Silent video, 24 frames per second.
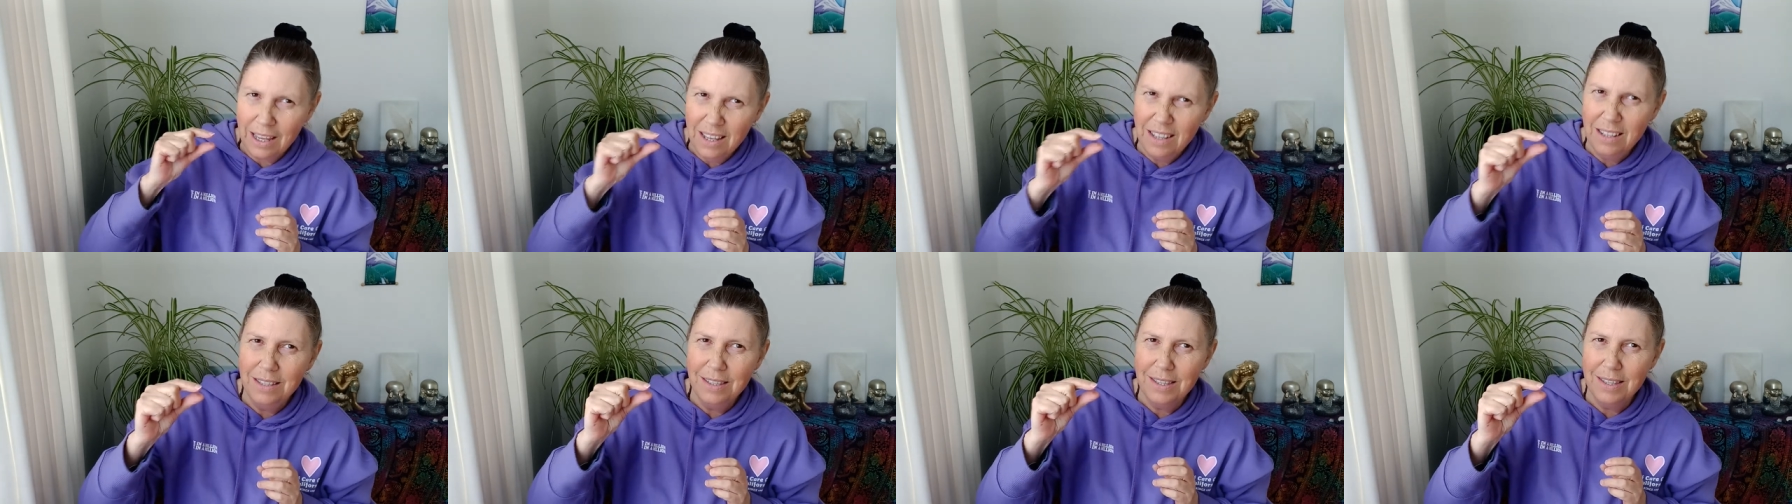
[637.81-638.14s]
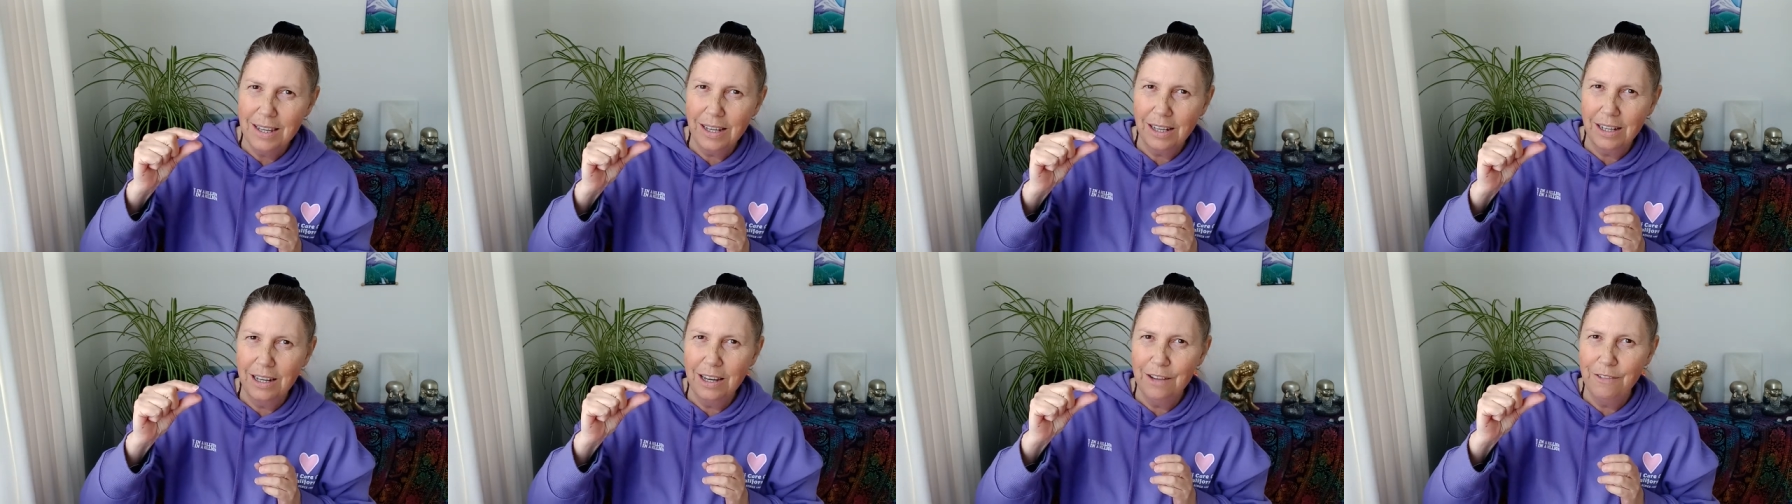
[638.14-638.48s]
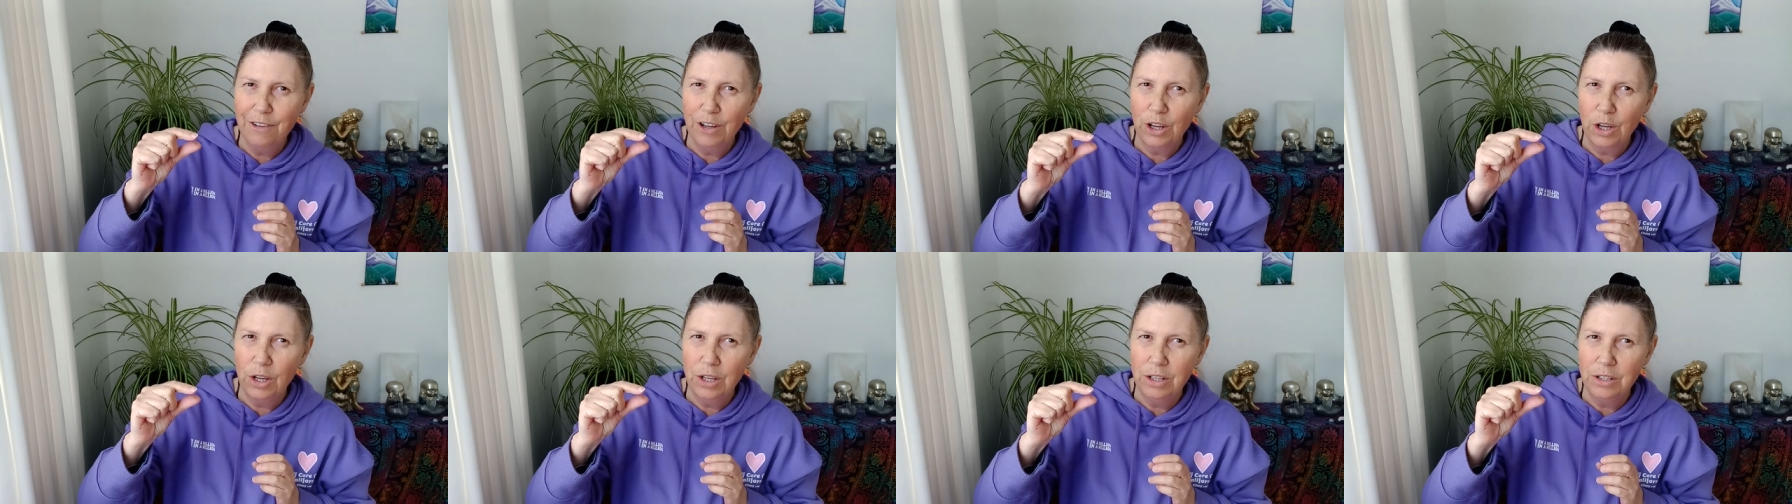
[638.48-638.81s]

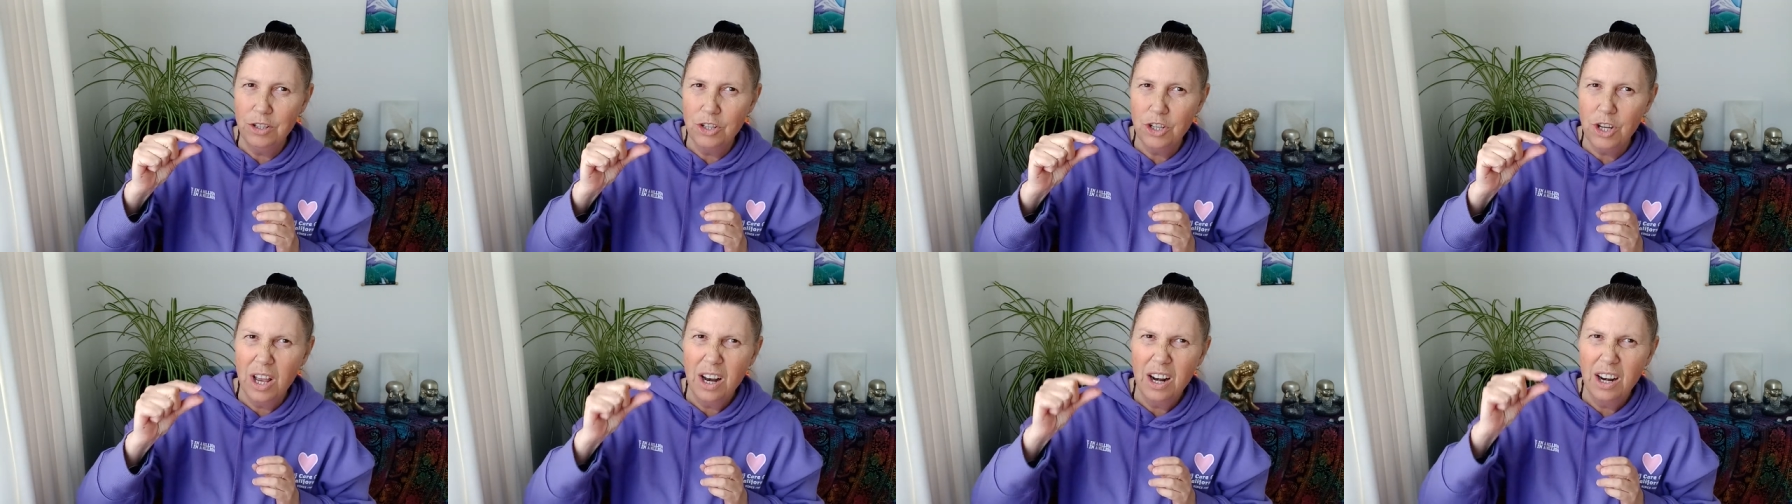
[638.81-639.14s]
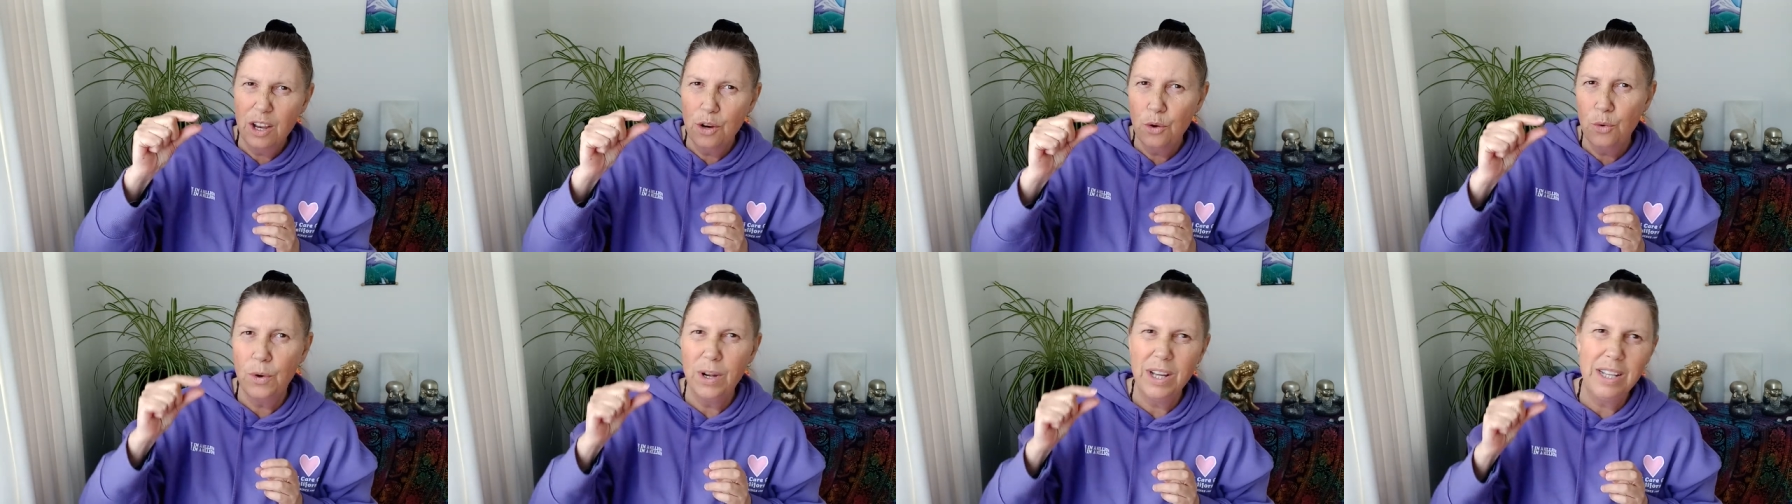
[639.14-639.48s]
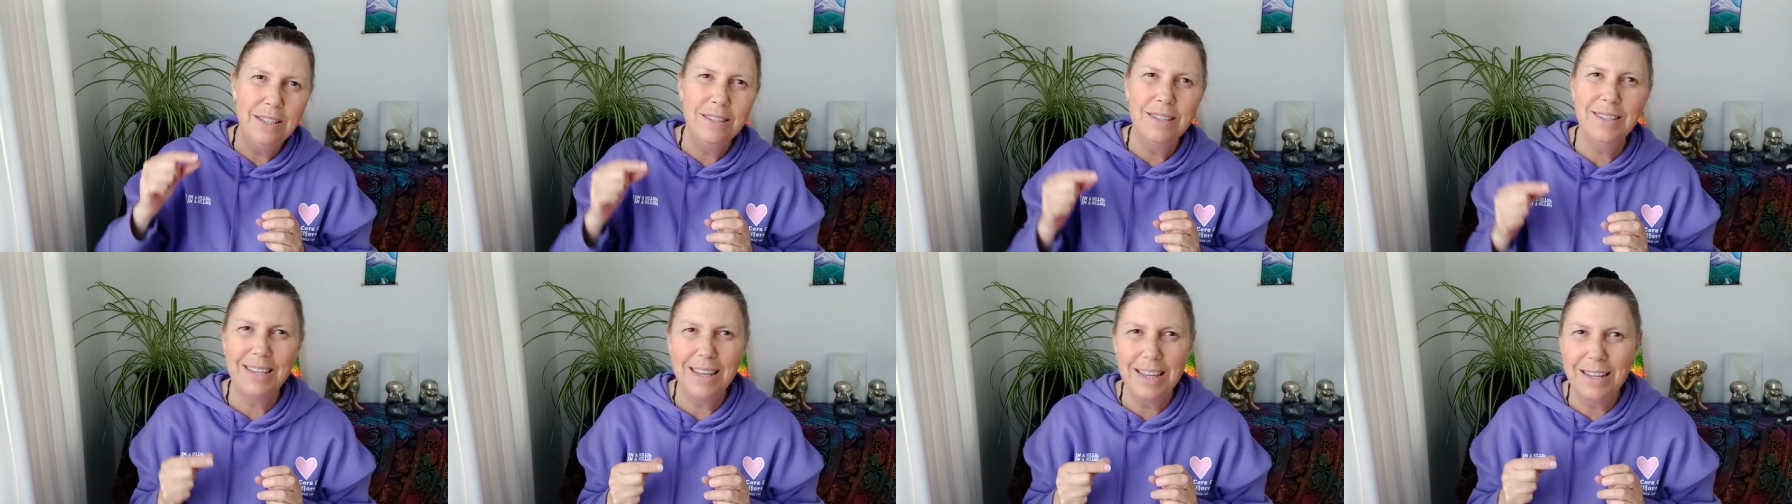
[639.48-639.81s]
insignificant little
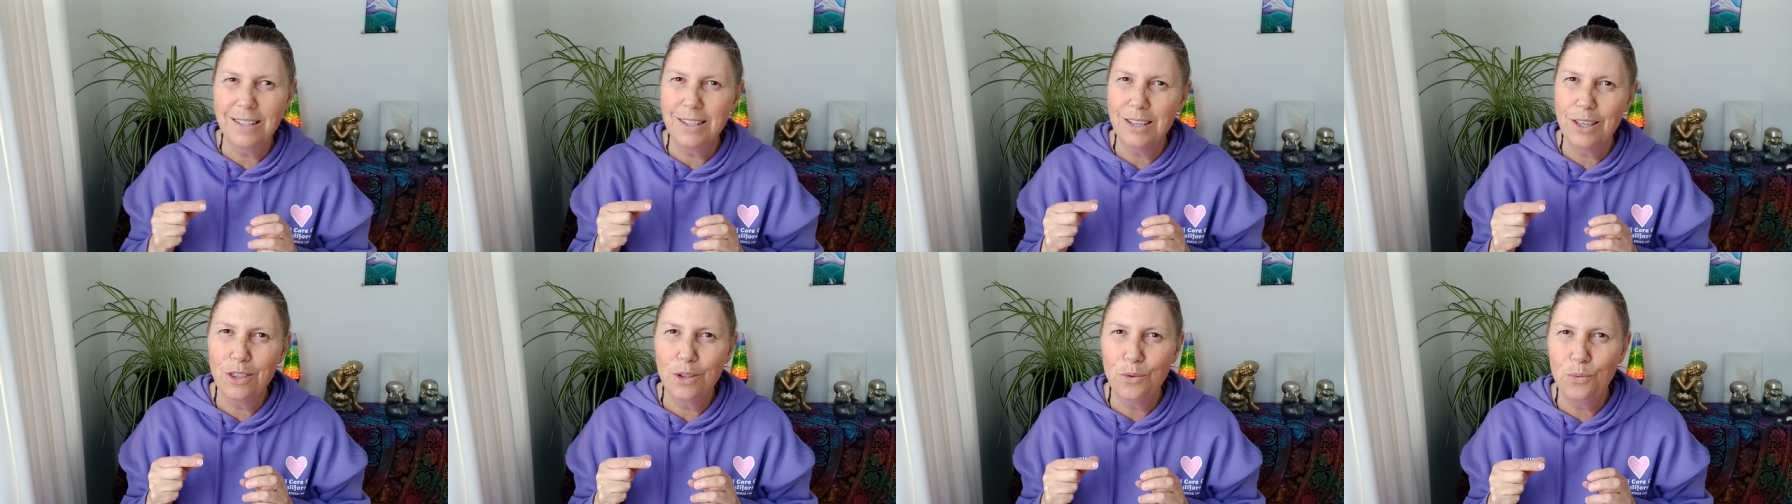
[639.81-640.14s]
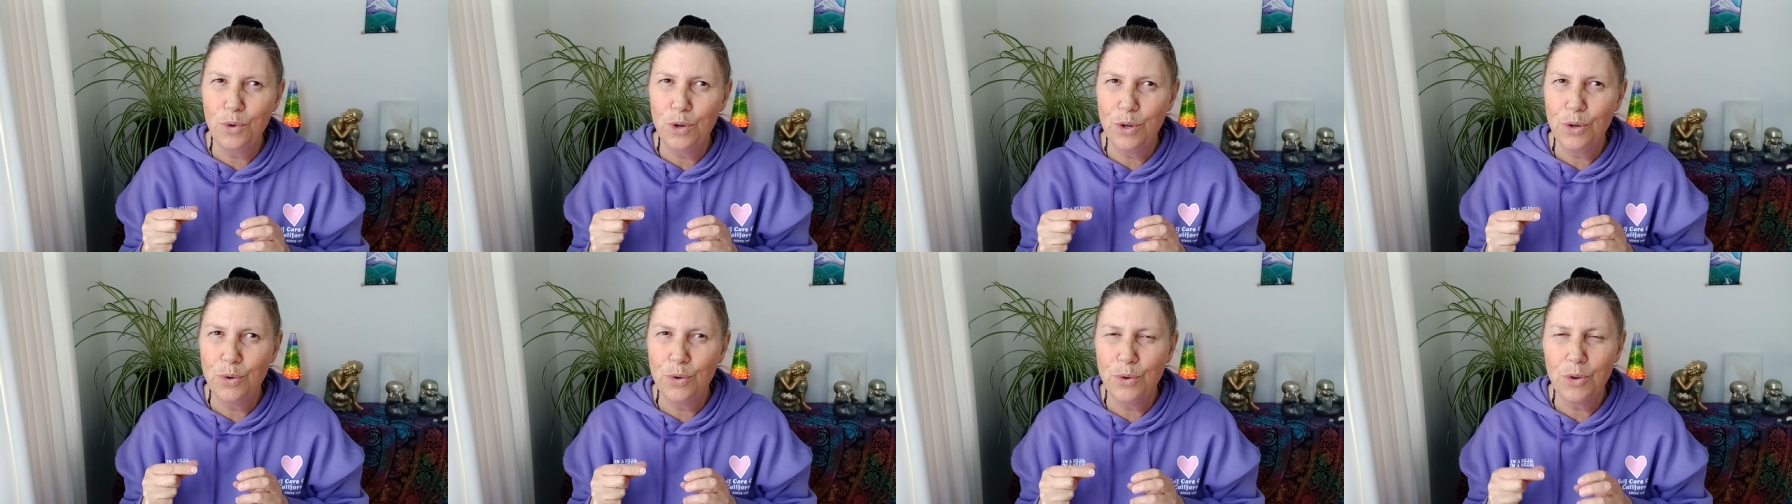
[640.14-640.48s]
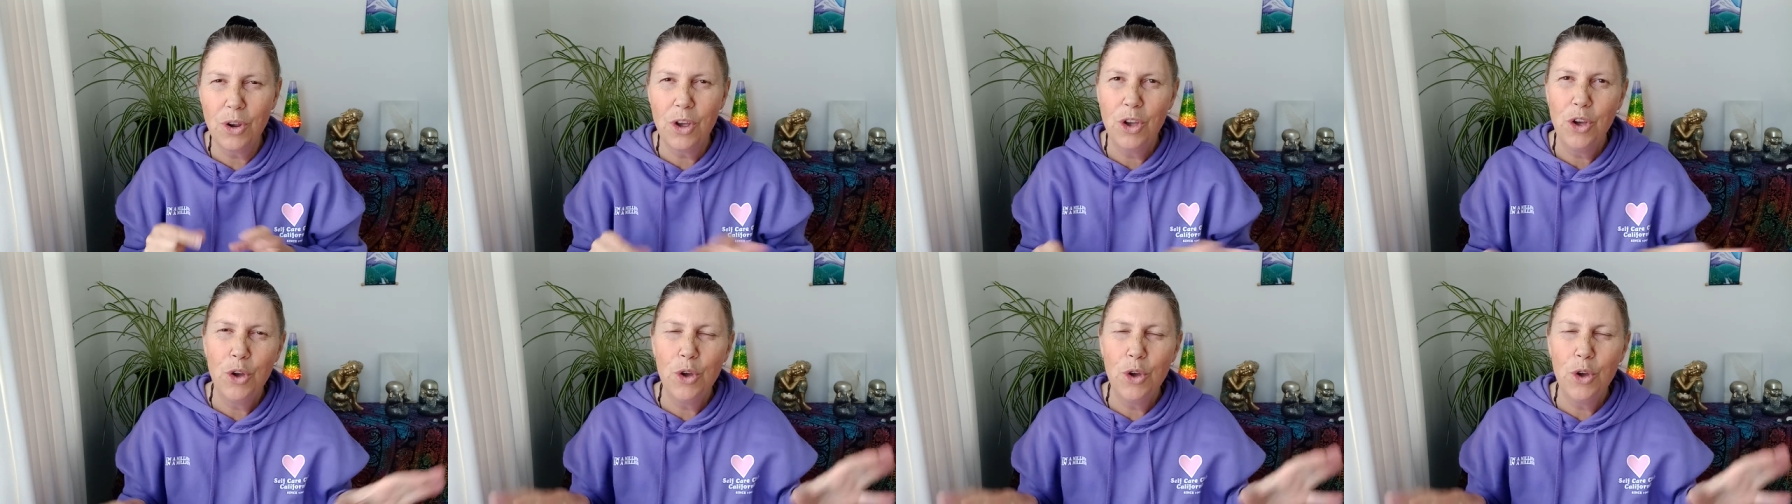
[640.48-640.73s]
insects in the world